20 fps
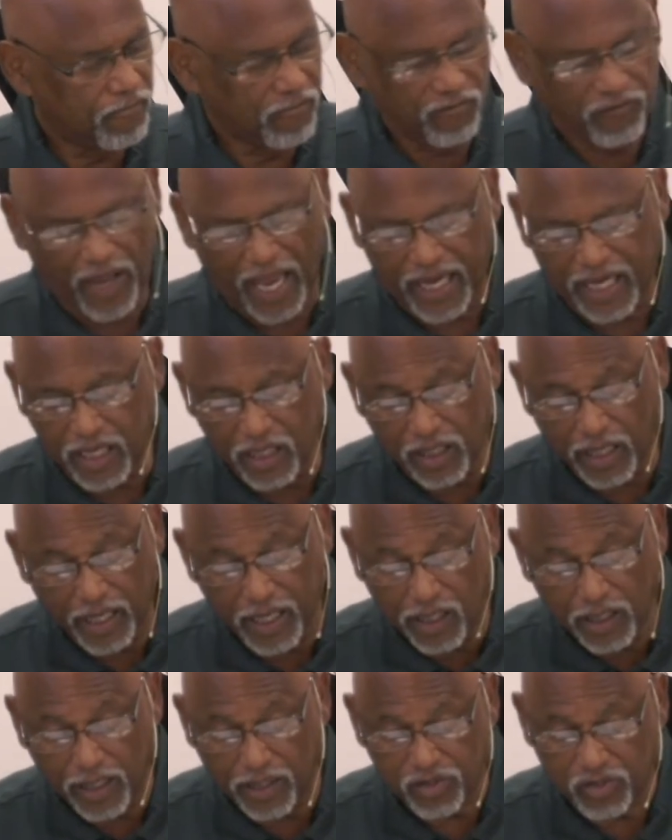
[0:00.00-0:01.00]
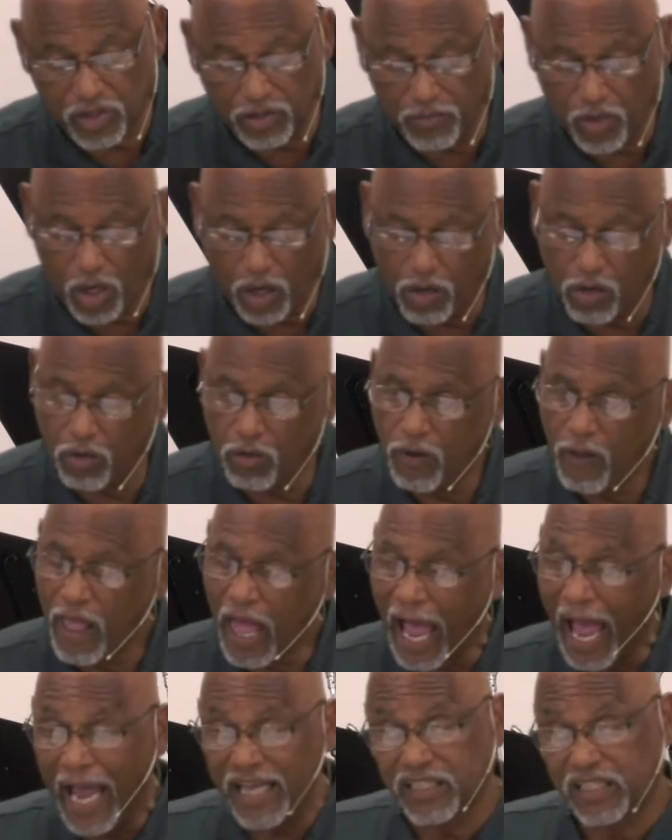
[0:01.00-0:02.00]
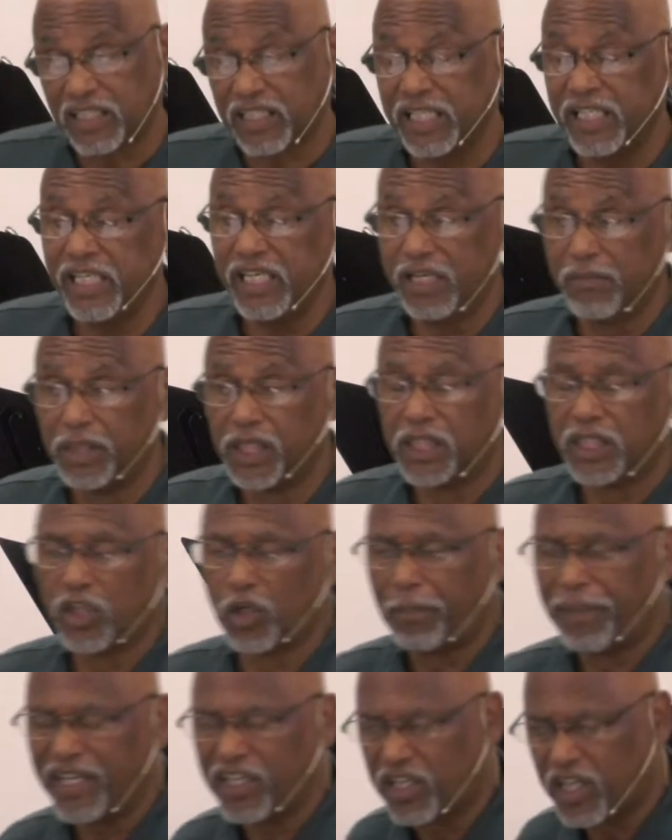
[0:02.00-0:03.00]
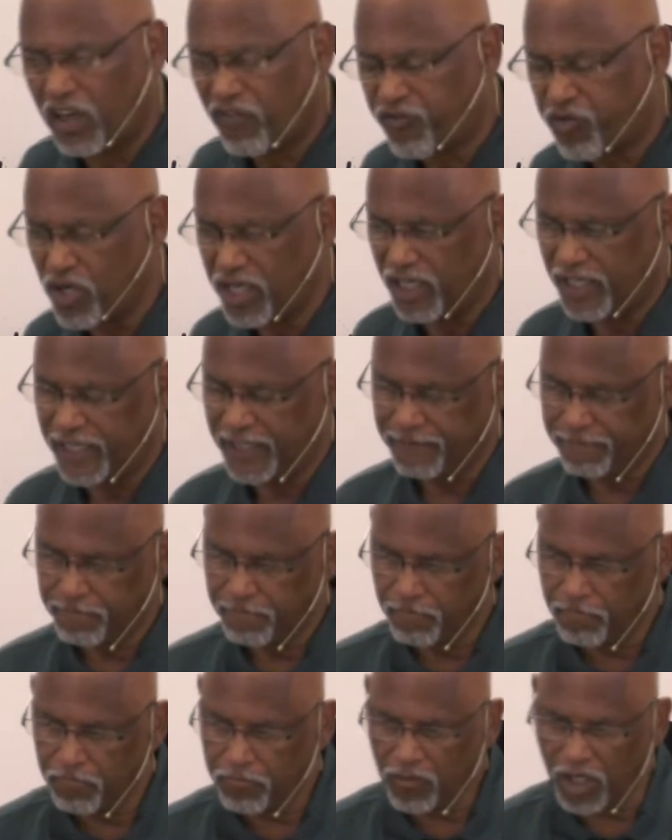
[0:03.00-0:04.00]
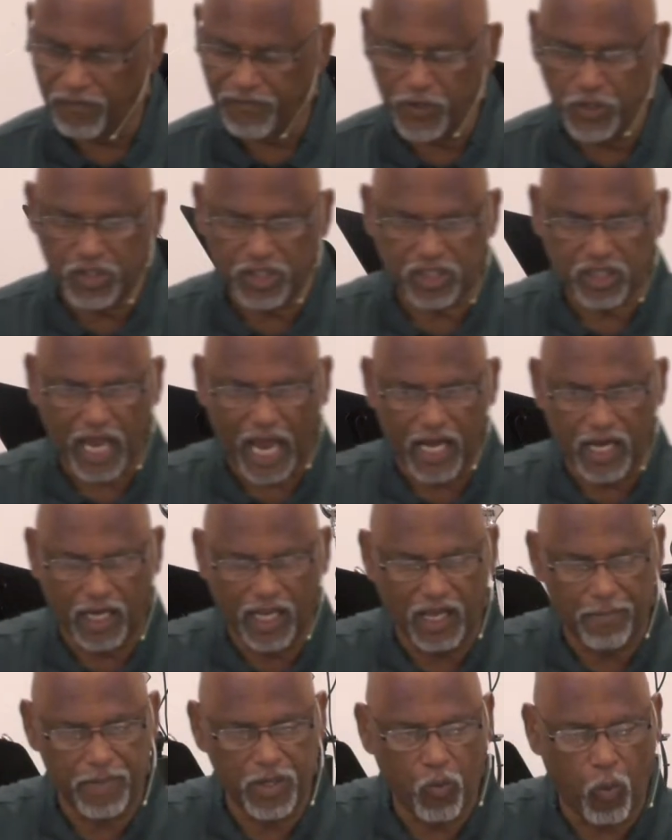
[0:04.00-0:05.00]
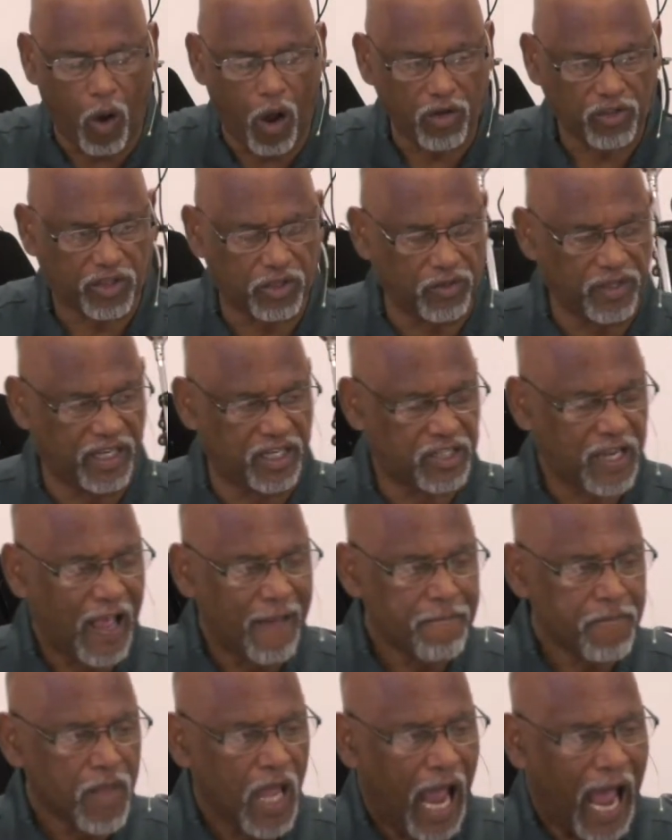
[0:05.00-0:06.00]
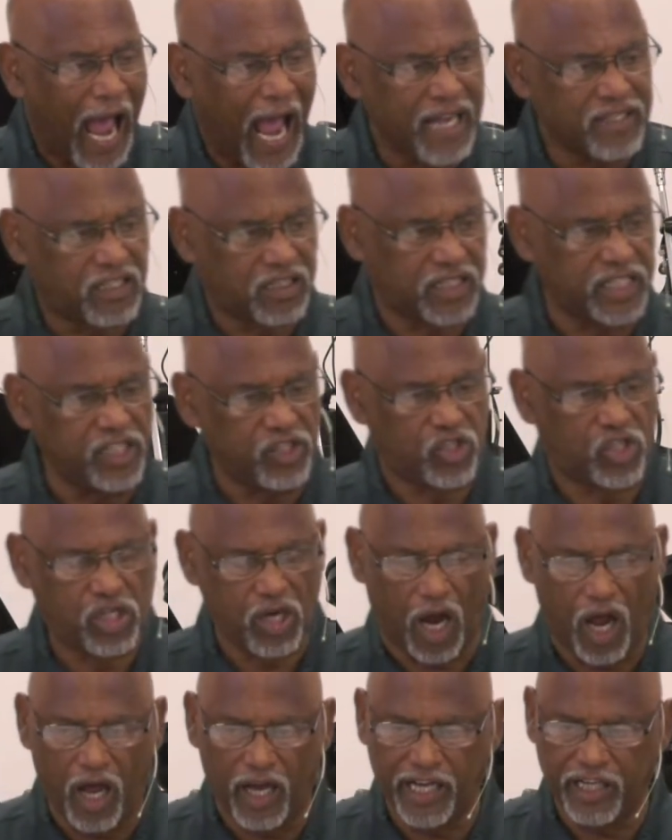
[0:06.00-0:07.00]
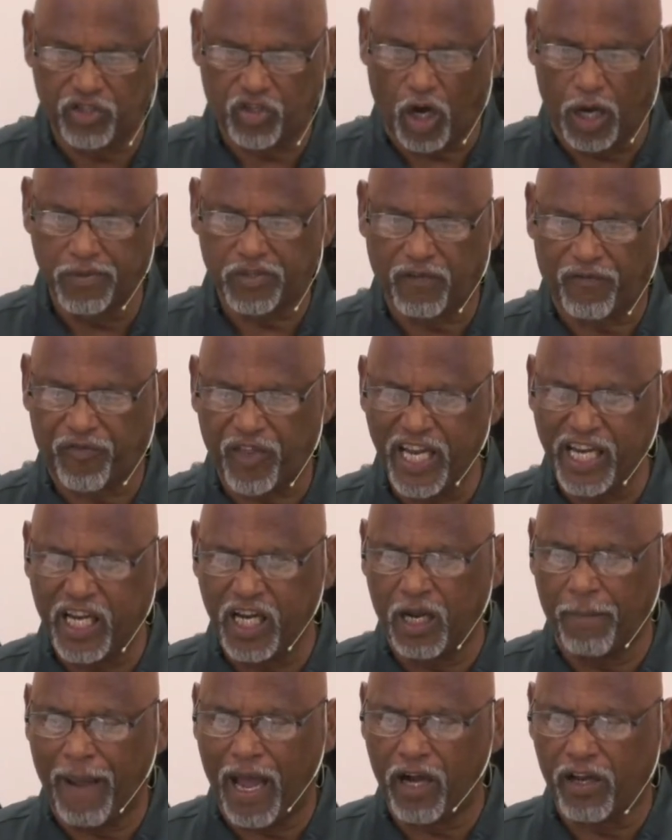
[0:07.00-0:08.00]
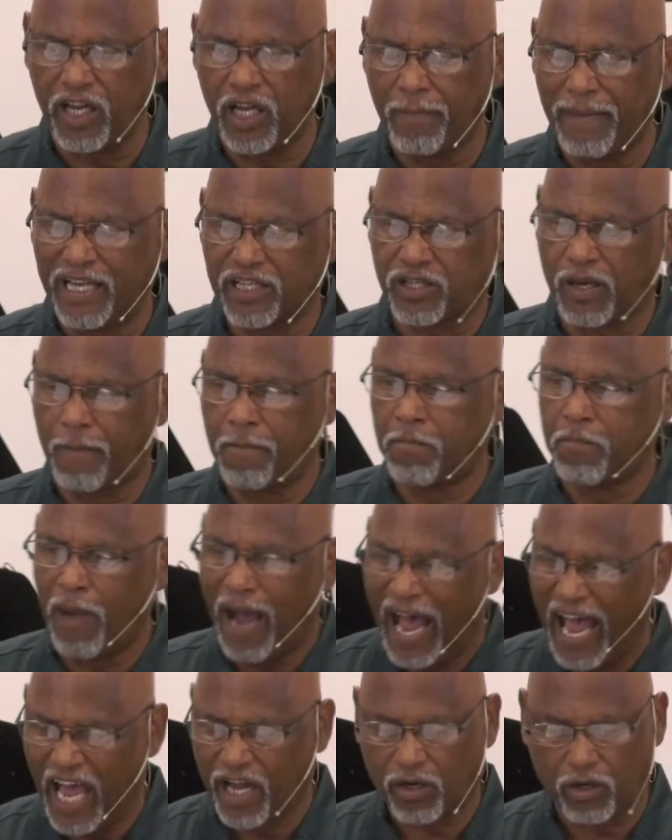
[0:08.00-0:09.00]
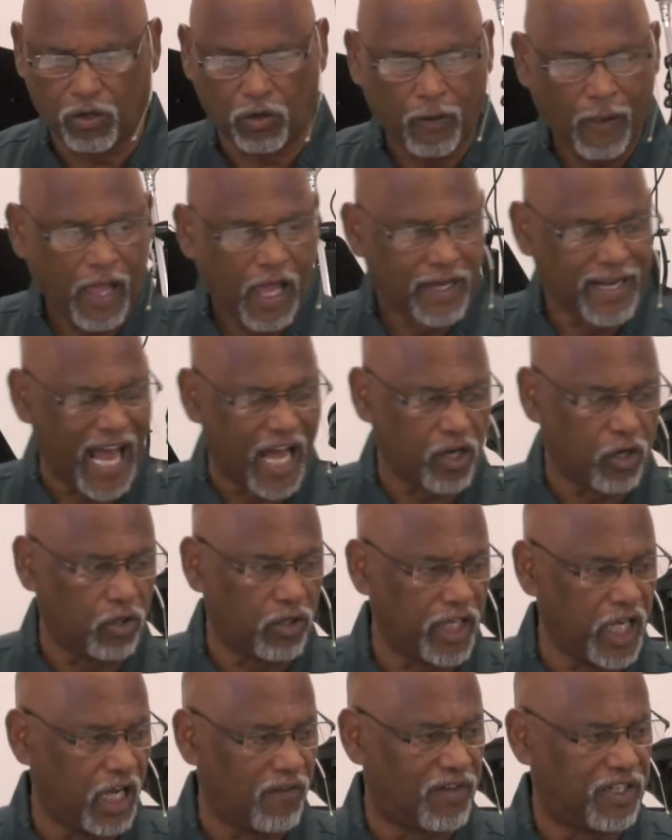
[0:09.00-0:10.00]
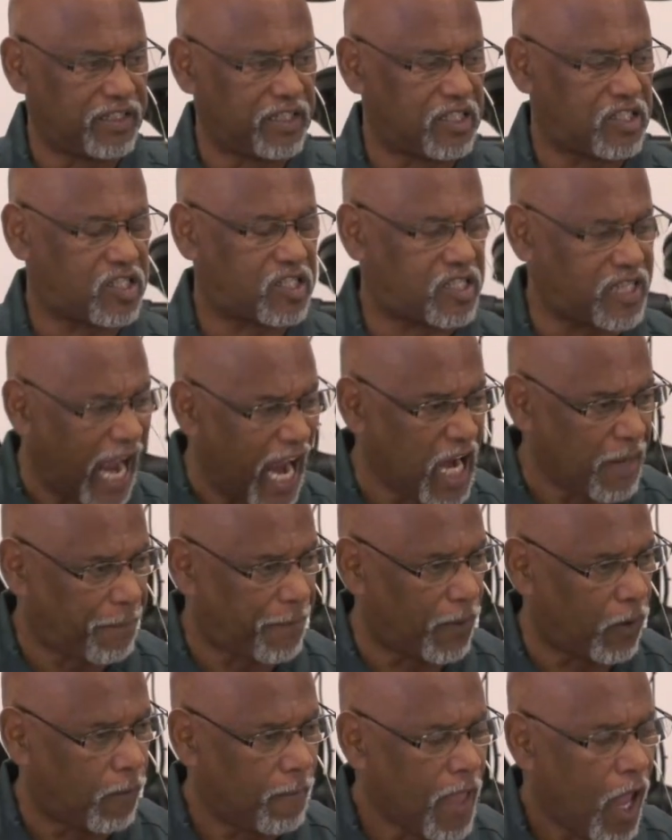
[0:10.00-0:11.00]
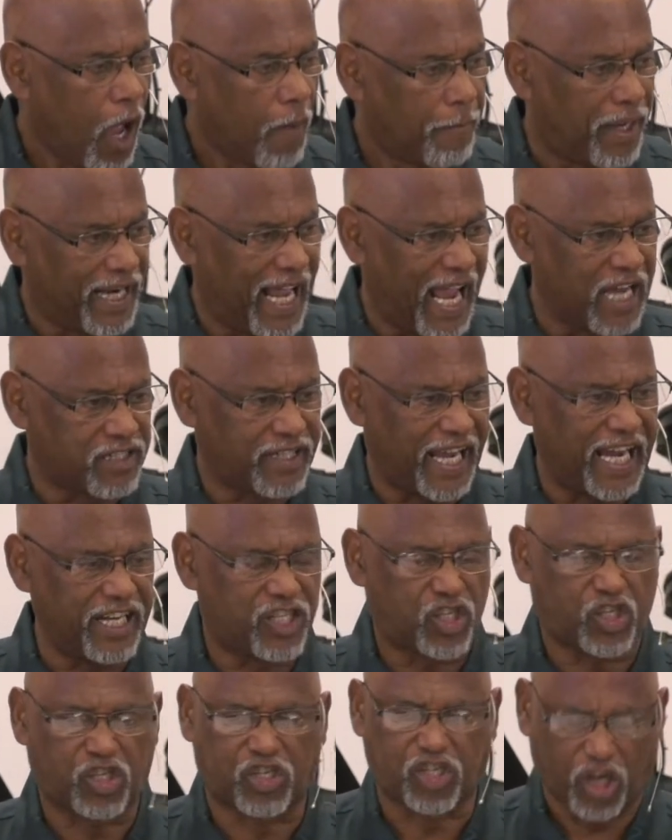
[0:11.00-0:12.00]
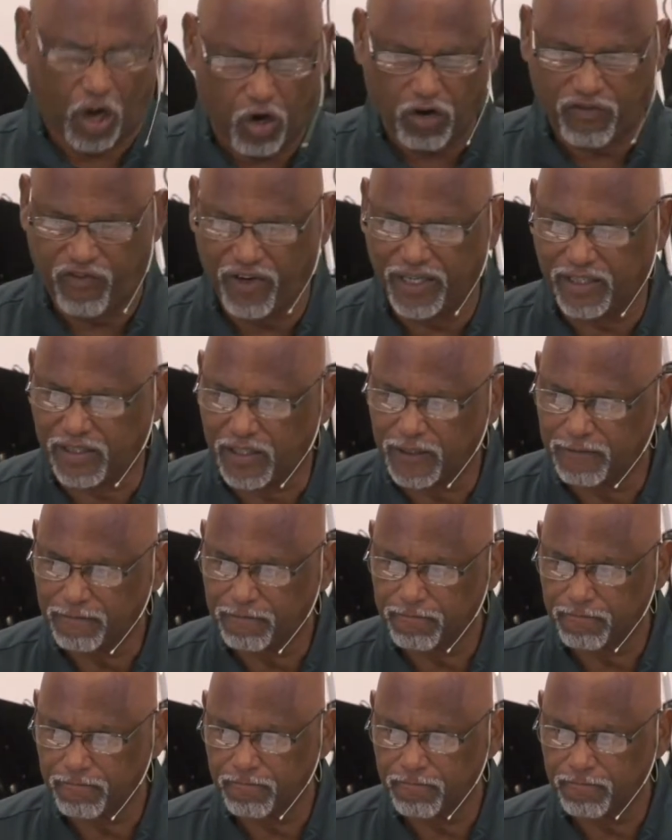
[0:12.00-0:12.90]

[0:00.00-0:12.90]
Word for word: In fact, he, he lets them go. I see him a little bit differently. If you just kind of let me walk through this. I see John in terms of thinking about him as a model, not only of a disciple, but as a servant.